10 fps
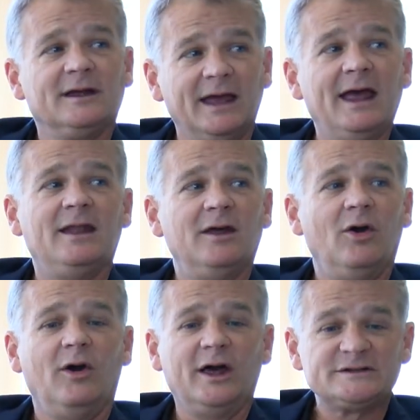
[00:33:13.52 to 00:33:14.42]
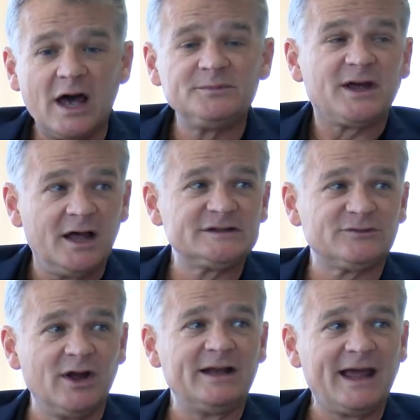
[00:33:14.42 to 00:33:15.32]
And it's up to
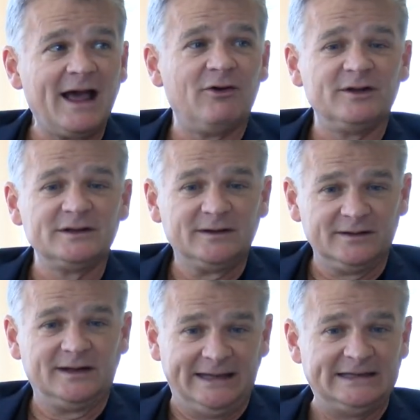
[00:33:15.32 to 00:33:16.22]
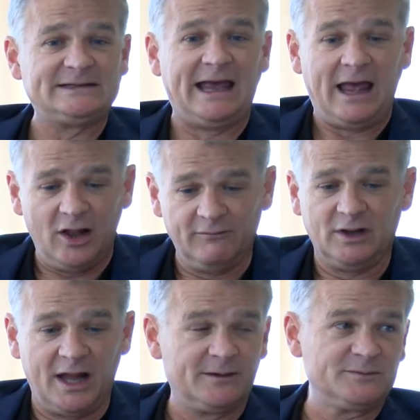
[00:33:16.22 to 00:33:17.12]
us right now, and it, it is a hell of a
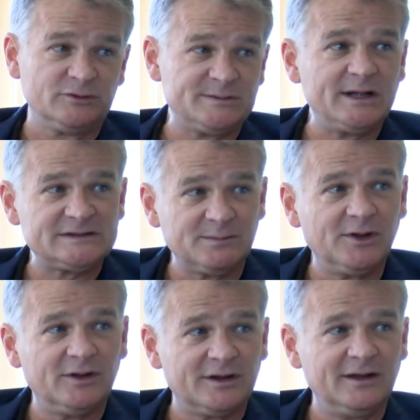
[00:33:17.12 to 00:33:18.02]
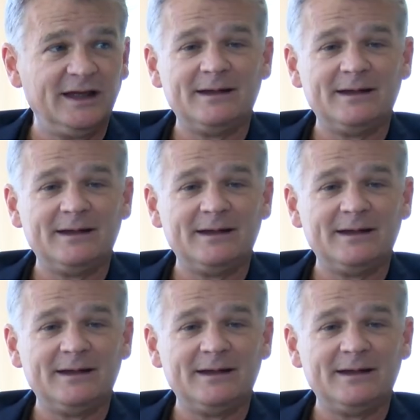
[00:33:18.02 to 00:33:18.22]
lot of responsibility.